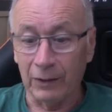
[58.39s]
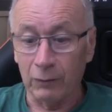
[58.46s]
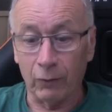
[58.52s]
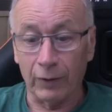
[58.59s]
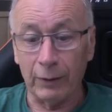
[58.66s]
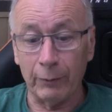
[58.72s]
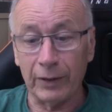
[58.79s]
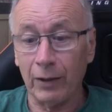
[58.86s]

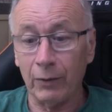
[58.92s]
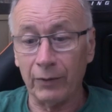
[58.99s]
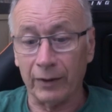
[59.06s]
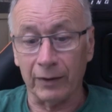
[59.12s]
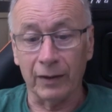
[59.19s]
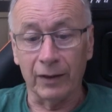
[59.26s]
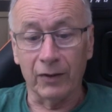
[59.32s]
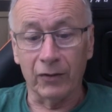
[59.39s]
Well, here we go then.
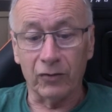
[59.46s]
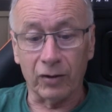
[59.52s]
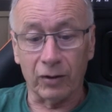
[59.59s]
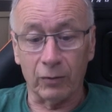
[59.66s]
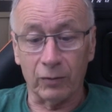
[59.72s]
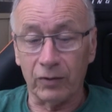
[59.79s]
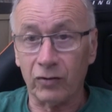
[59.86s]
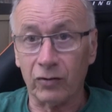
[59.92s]

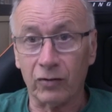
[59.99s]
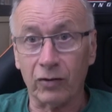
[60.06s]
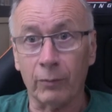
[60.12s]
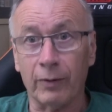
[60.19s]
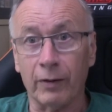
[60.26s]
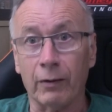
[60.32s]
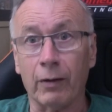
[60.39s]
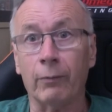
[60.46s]
So this is going to
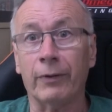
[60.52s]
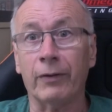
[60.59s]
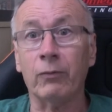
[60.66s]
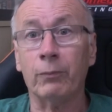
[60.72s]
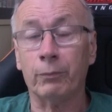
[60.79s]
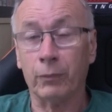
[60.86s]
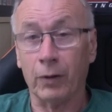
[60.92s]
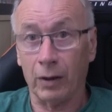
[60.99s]
be a gut build,
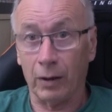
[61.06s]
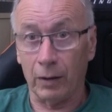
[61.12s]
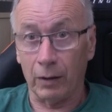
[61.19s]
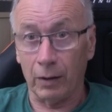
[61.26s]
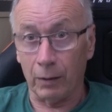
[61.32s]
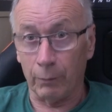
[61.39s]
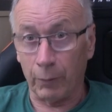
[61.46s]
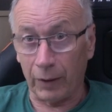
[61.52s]
uh,
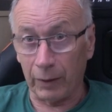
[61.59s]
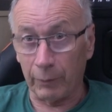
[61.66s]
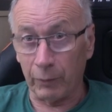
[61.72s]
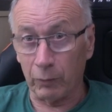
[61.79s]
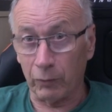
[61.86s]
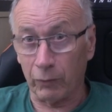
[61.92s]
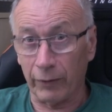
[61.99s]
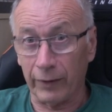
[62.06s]
a belly
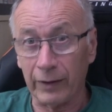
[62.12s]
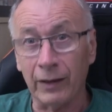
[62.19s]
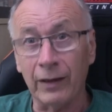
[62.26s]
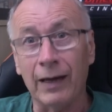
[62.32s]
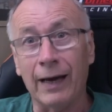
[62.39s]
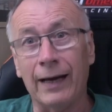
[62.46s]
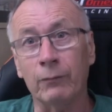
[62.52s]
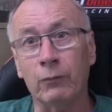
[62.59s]
build with Greg
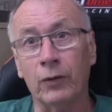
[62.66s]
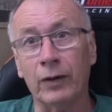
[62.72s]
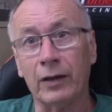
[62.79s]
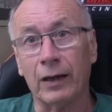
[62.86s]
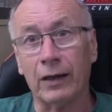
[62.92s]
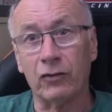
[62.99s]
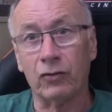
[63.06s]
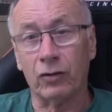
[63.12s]
and we're
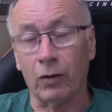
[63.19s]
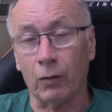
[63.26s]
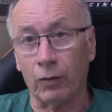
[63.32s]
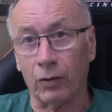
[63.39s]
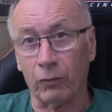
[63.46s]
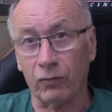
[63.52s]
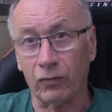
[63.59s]
going to actually, I'm going to have